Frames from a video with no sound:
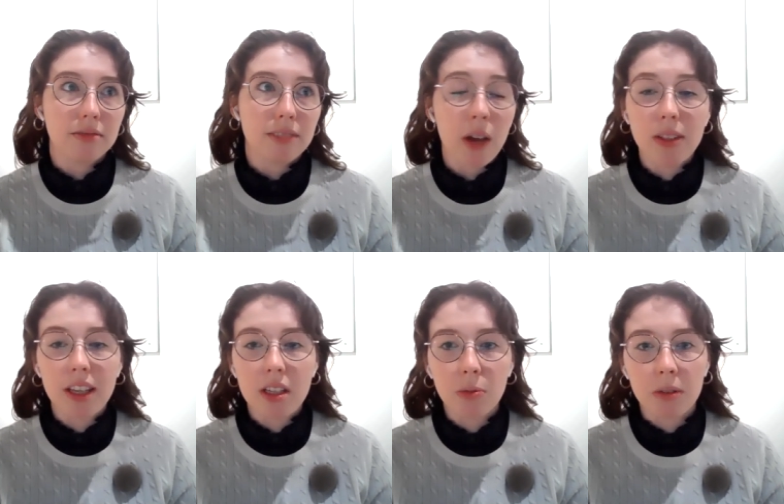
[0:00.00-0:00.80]

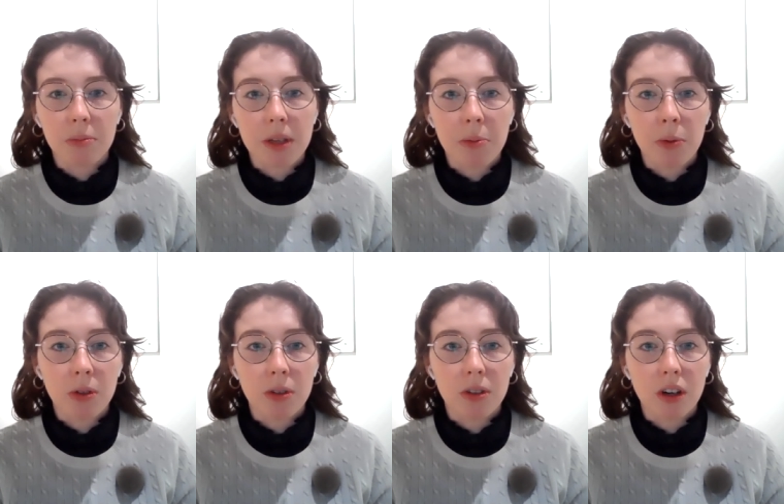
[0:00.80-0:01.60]
nowadays when
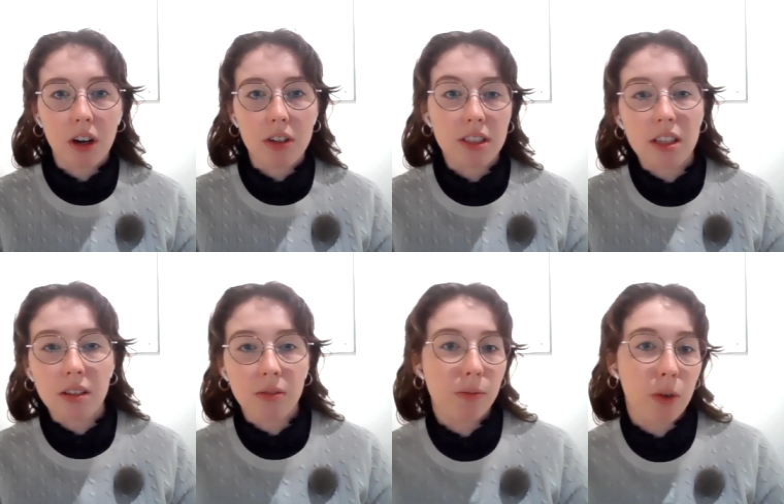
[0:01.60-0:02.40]
people are
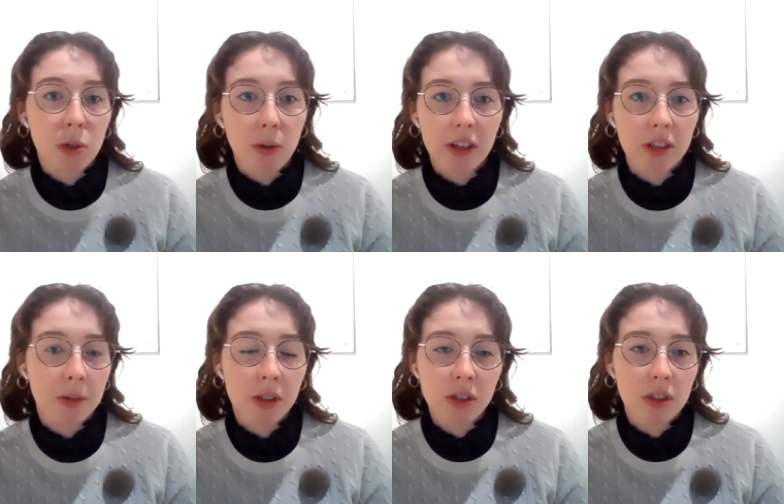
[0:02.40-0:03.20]
seeing virtual
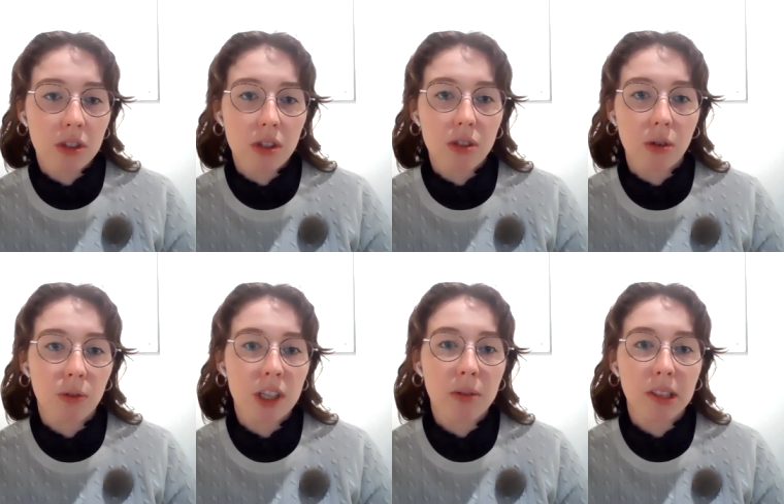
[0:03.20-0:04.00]
exhibitions so
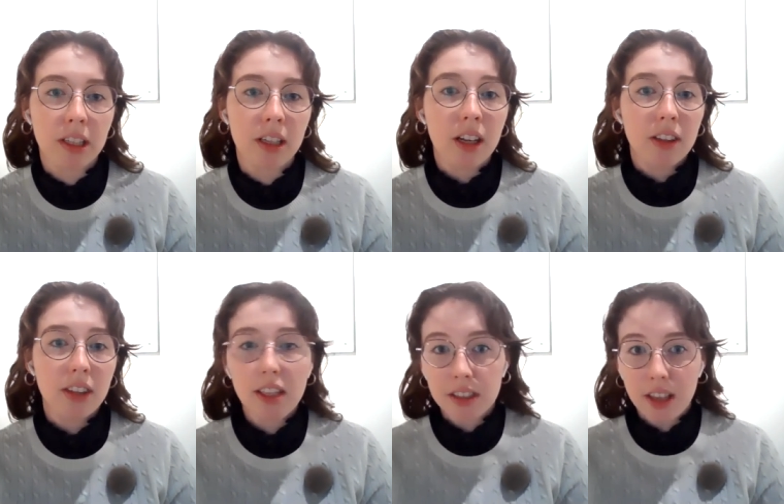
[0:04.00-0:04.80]
frequently,
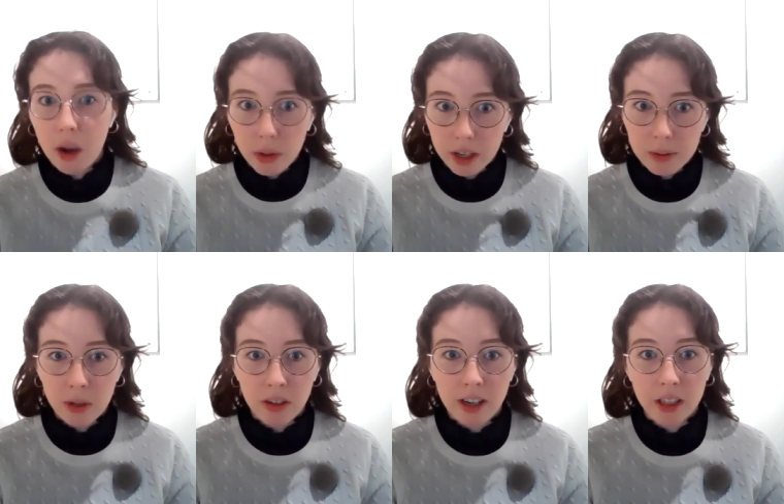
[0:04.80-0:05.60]
that's how a lot of
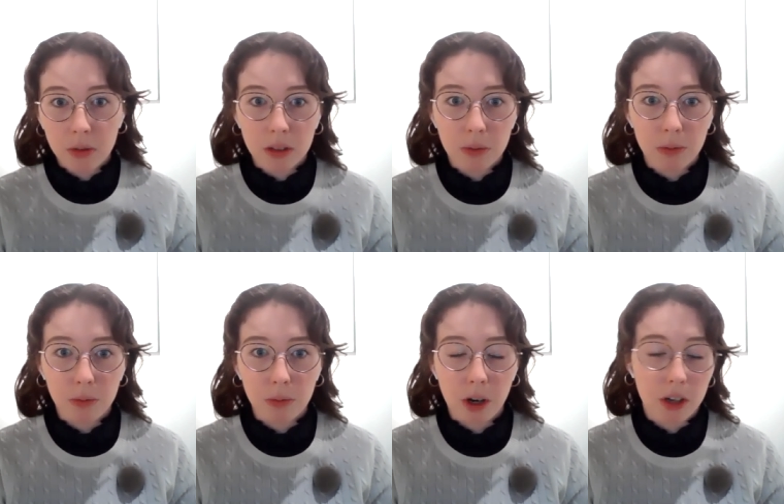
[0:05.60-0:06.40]
people interact with the
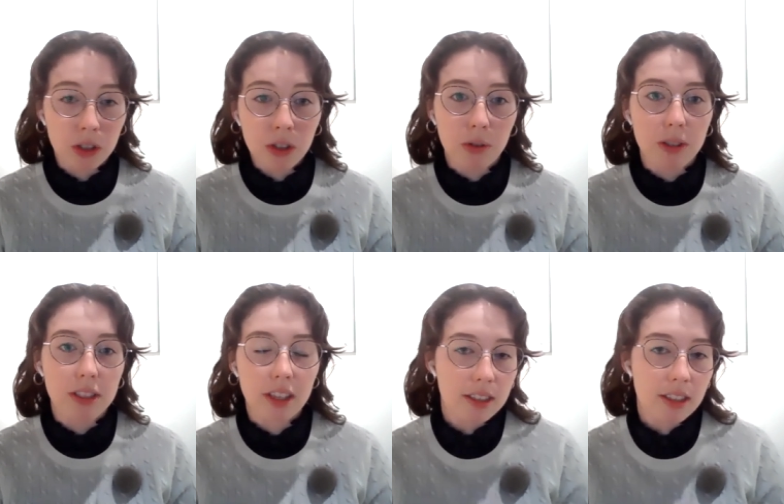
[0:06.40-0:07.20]
work too,
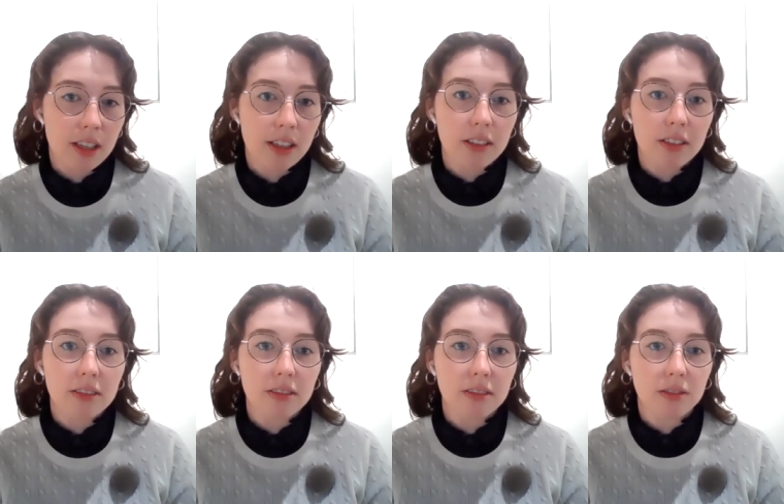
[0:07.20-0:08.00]
is they see it
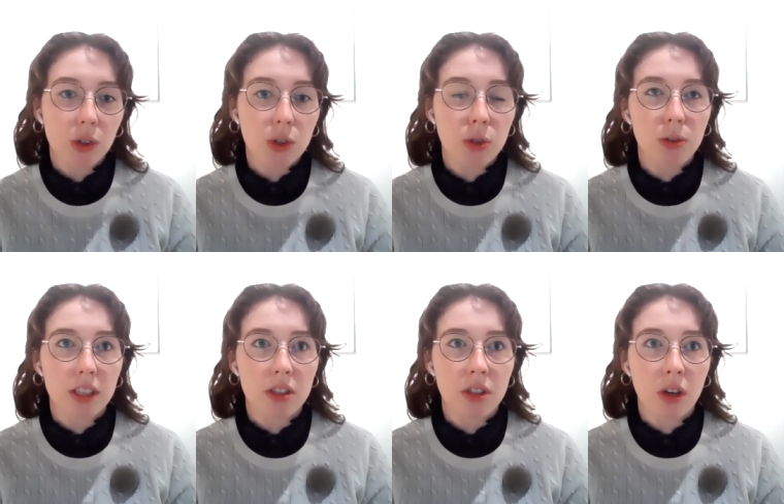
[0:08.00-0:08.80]

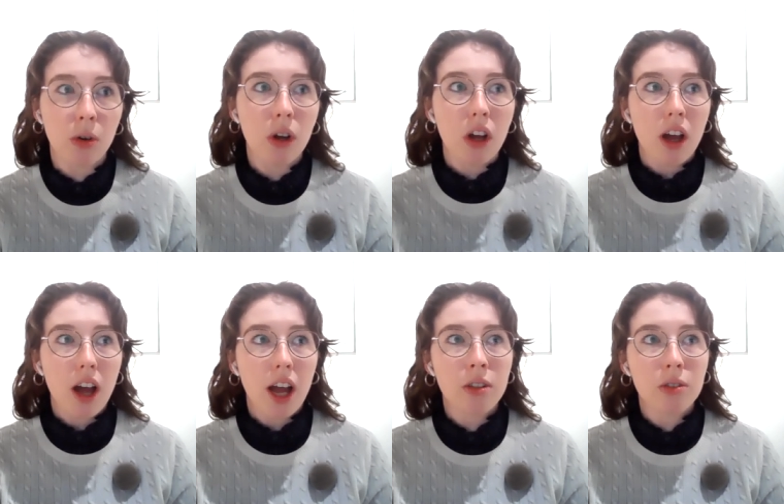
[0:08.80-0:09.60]
virtually. So
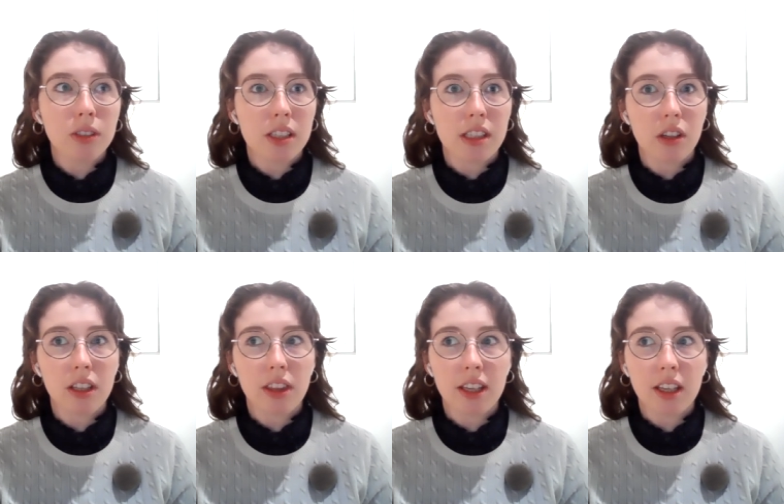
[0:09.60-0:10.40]
I don't
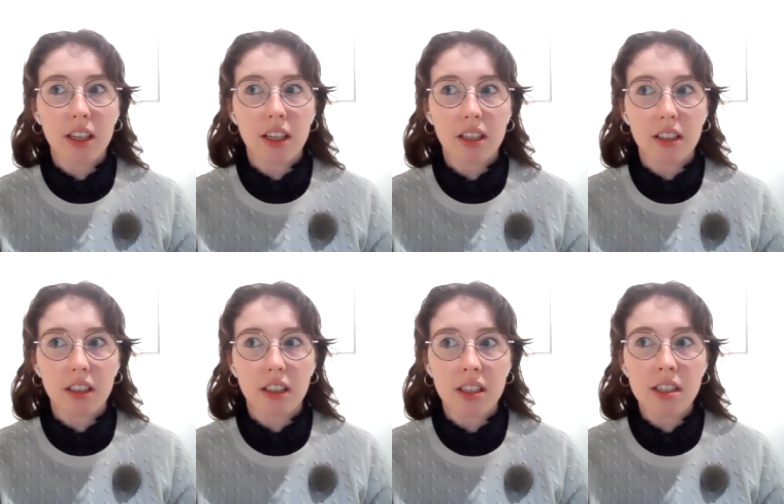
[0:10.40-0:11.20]
necessarily think it
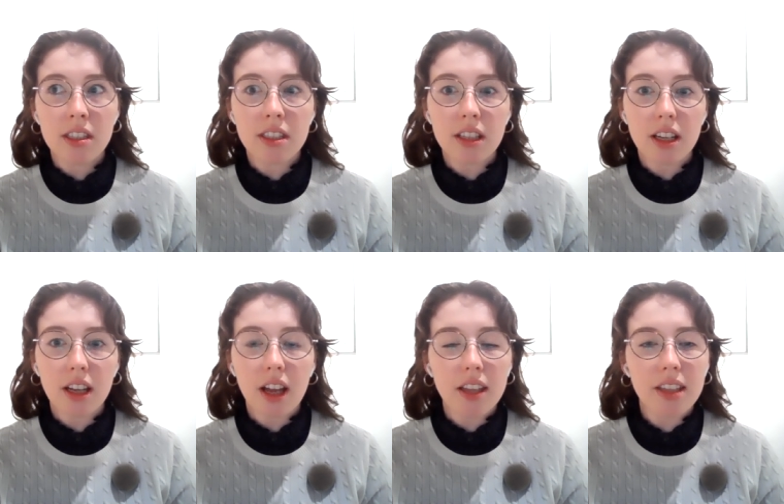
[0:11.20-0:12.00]
is
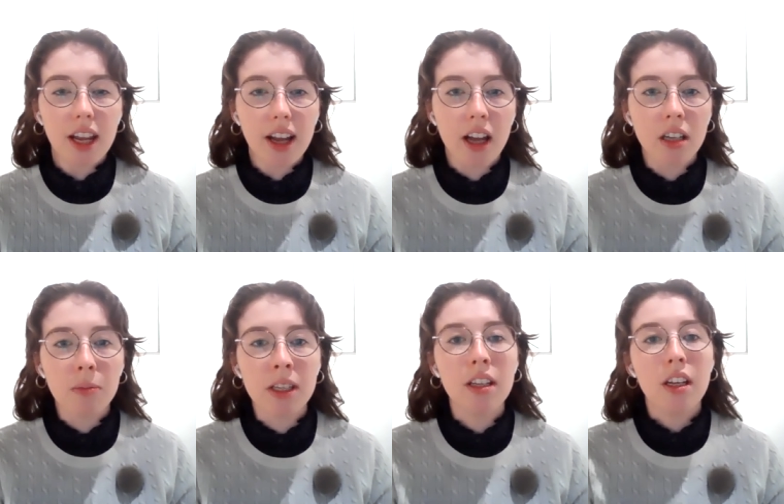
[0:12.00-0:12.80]
a
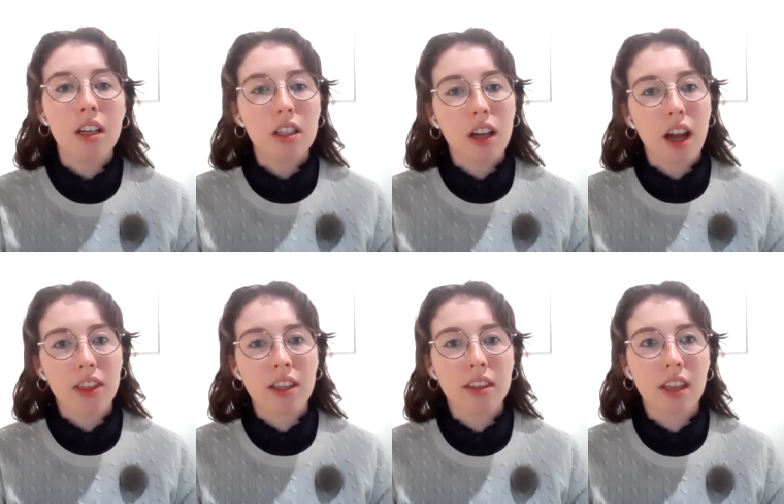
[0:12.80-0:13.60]
dichotomy.
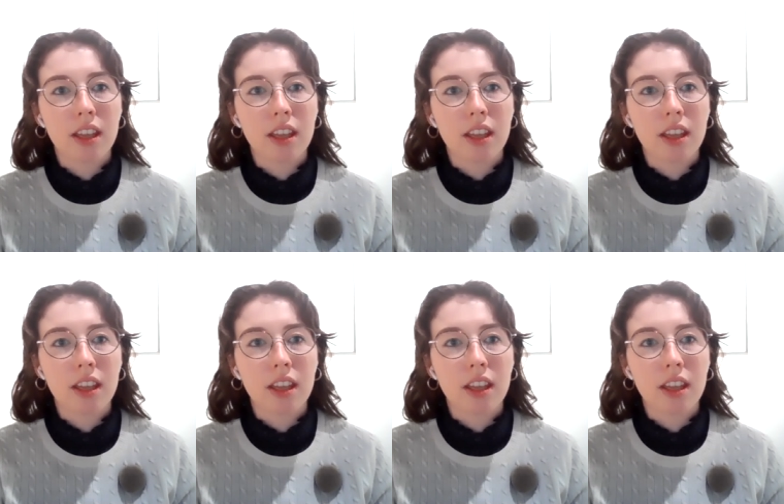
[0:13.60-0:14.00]
I think that,